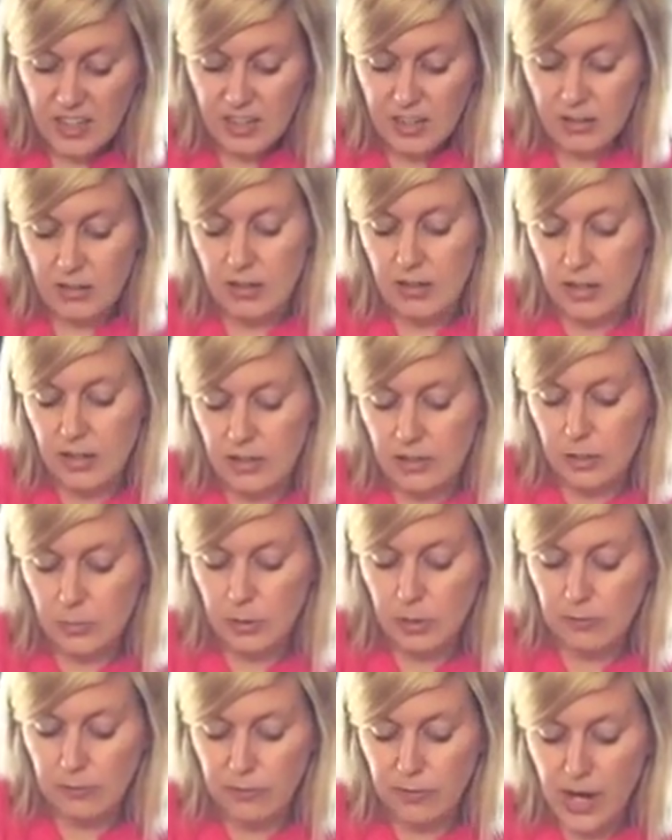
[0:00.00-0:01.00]
a little bit
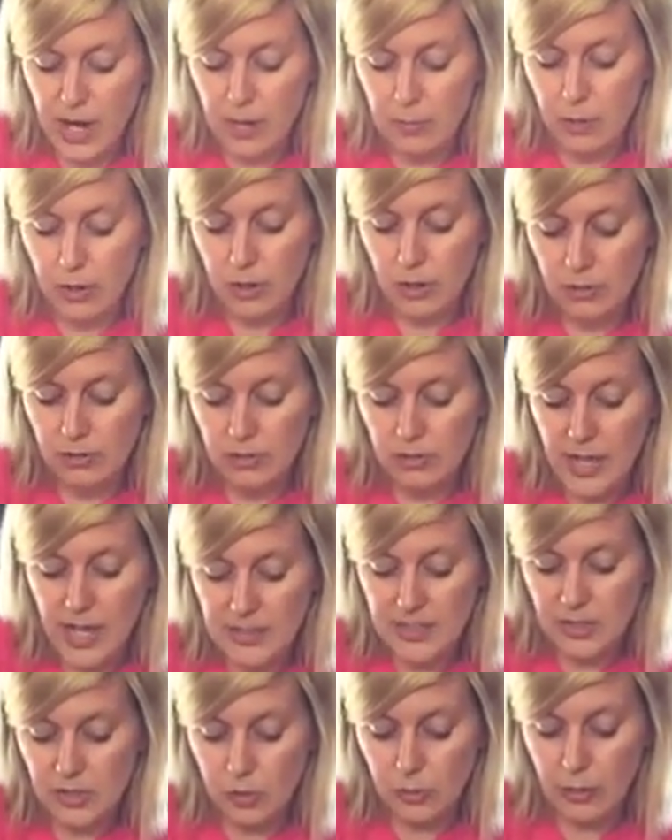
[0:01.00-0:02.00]
of fiber,
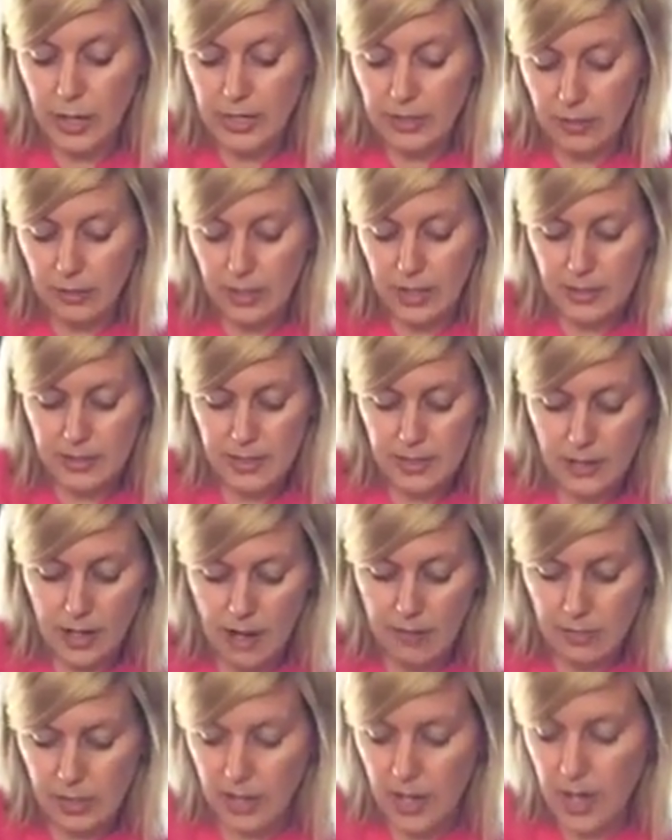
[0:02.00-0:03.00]
lots of great things in
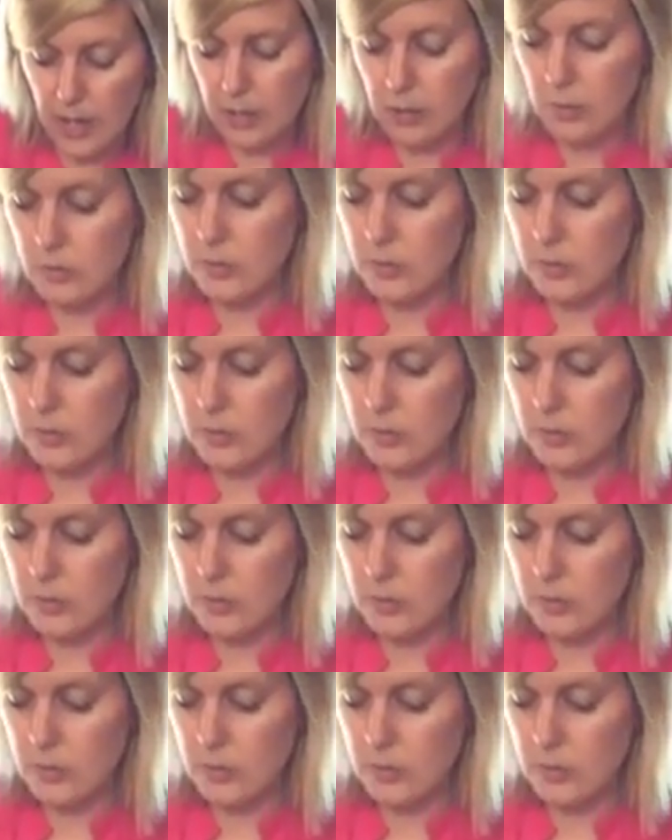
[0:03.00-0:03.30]
avocados.